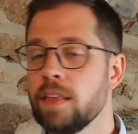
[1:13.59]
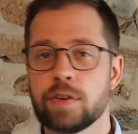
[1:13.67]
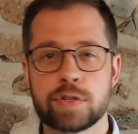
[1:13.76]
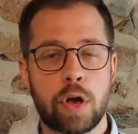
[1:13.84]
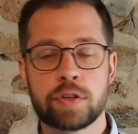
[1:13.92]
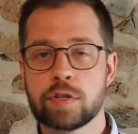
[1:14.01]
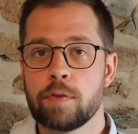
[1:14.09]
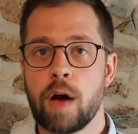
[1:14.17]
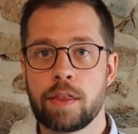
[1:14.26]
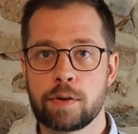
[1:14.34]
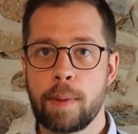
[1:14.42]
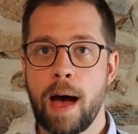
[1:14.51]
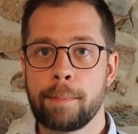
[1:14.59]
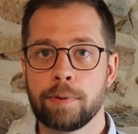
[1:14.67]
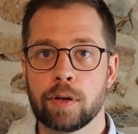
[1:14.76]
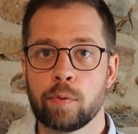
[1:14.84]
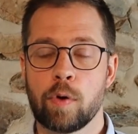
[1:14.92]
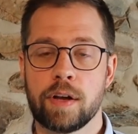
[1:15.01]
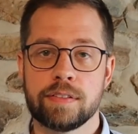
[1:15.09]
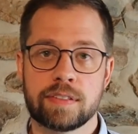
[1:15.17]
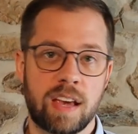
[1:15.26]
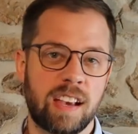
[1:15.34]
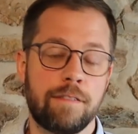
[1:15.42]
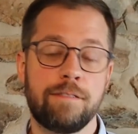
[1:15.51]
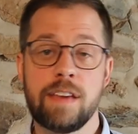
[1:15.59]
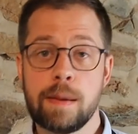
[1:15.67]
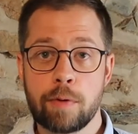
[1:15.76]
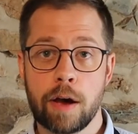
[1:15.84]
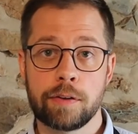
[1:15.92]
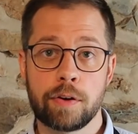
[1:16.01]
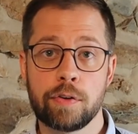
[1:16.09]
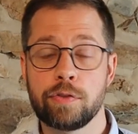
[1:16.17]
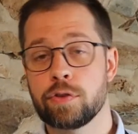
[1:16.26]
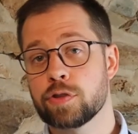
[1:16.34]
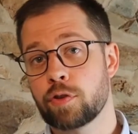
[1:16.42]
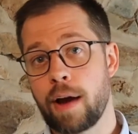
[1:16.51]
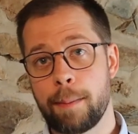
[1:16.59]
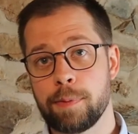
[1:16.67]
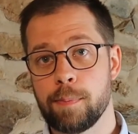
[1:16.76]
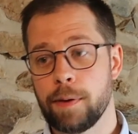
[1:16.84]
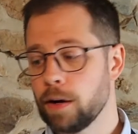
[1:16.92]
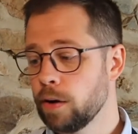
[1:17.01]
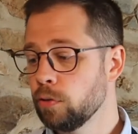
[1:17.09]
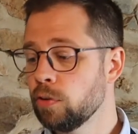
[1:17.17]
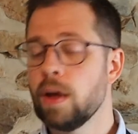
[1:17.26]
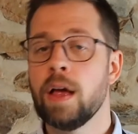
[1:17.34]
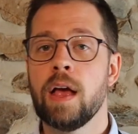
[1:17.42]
There's also other popular ones like Fee Brothers or Scrappy Bitters.